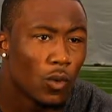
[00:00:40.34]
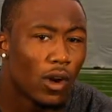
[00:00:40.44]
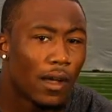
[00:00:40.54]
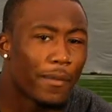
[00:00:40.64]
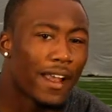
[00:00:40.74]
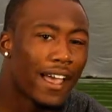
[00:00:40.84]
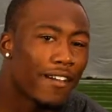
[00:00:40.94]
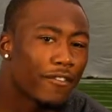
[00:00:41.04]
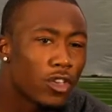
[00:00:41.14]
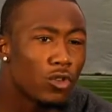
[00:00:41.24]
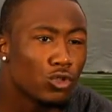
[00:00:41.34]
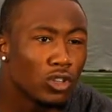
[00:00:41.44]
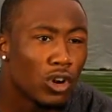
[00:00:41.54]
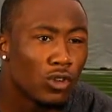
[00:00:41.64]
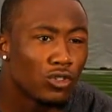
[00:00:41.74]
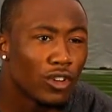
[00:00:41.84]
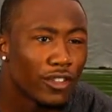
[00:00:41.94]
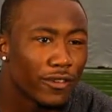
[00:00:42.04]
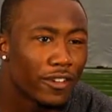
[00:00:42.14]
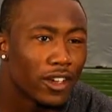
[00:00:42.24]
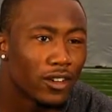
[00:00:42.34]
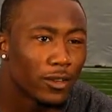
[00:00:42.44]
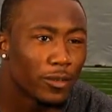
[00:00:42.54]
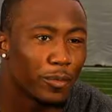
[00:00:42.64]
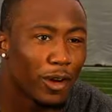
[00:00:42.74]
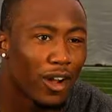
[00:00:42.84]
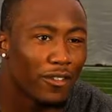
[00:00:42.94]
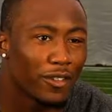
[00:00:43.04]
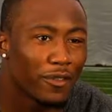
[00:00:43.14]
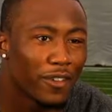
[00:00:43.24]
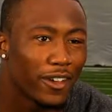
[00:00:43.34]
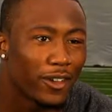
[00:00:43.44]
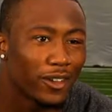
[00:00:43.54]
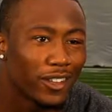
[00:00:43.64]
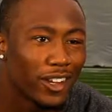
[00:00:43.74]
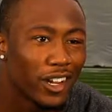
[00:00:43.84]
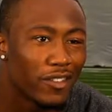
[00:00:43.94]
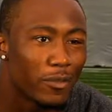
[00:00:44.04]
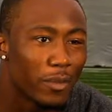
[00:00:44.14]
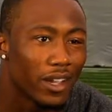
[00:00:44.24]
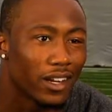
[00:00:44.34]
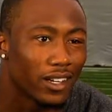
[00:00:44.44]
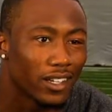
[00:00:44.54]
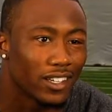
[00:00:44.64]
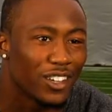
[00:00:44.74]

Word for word: Well, I mean, I have huge goals on the field, but off the field, they're even bigger.